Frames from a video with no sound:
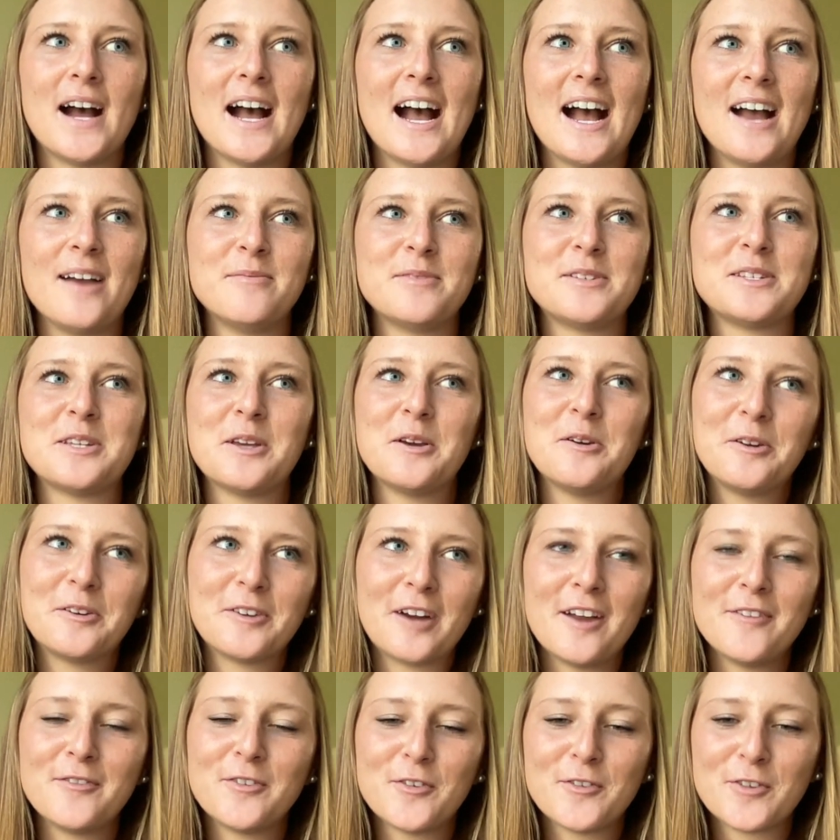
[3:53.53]
I'm so
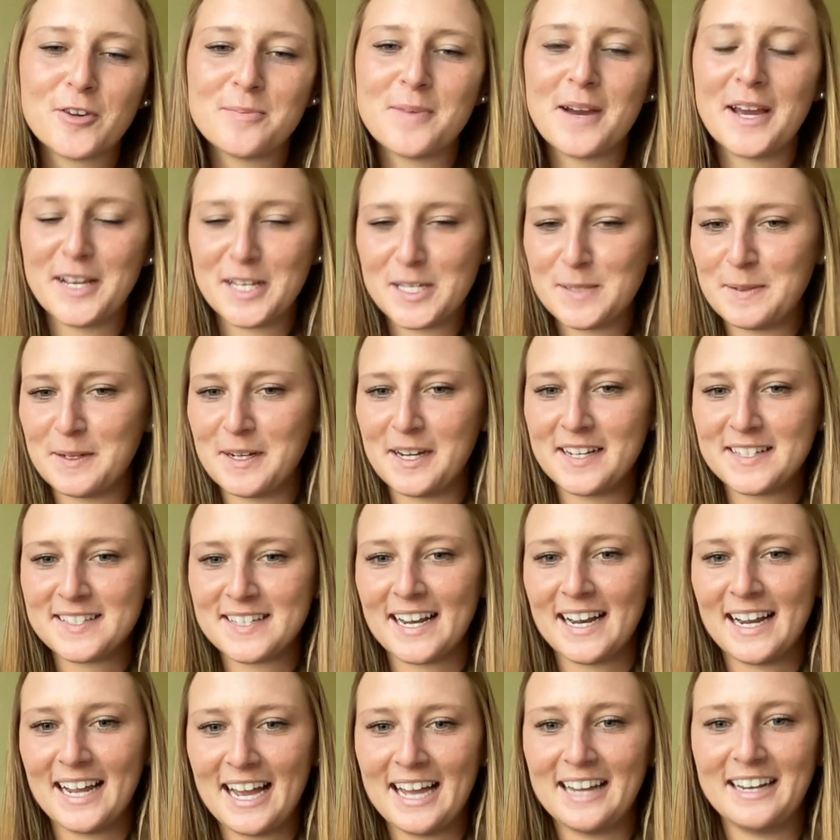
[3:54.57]
grateful for my experience that
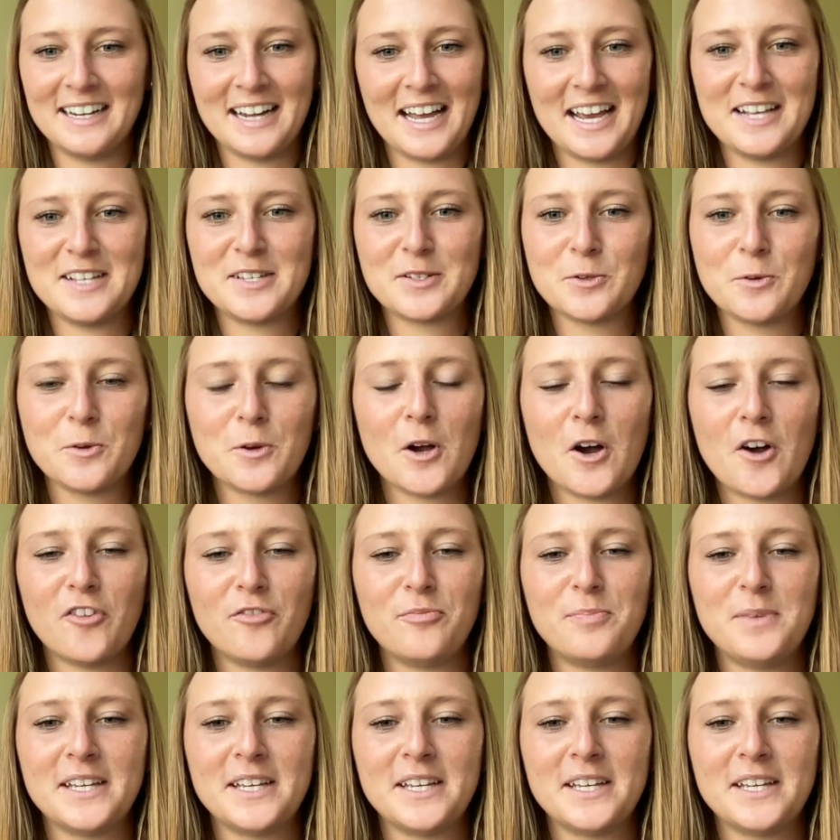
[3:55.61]
I had in high school golf,